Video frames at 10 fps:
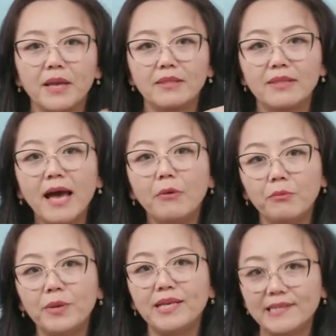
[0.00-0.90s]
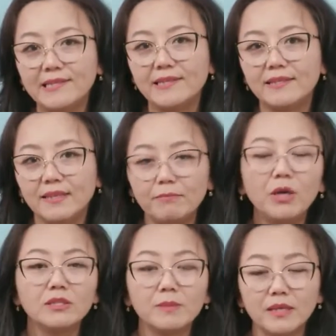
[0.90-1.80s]
that witnesses and
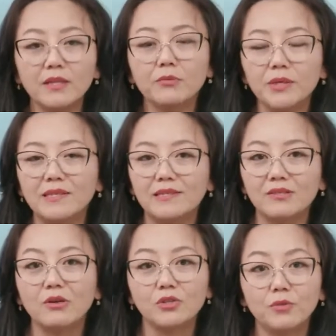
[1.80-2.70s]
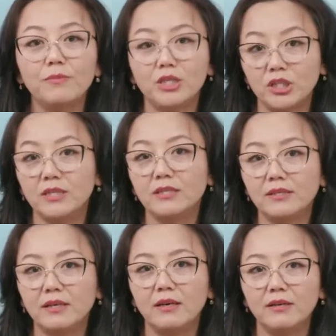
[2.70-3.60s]
possibly other witnesses also mentioned,
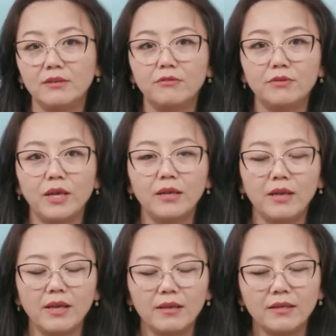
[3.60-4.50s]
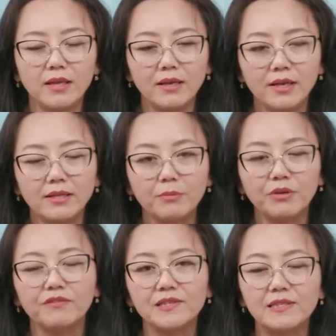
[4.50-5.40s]
in the
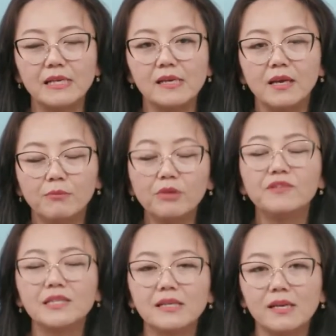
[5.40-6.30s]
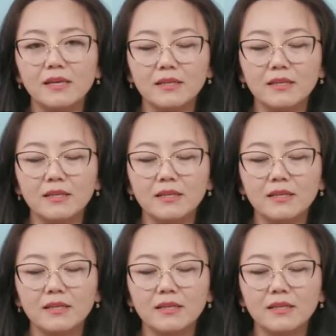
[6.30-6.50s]
previously in the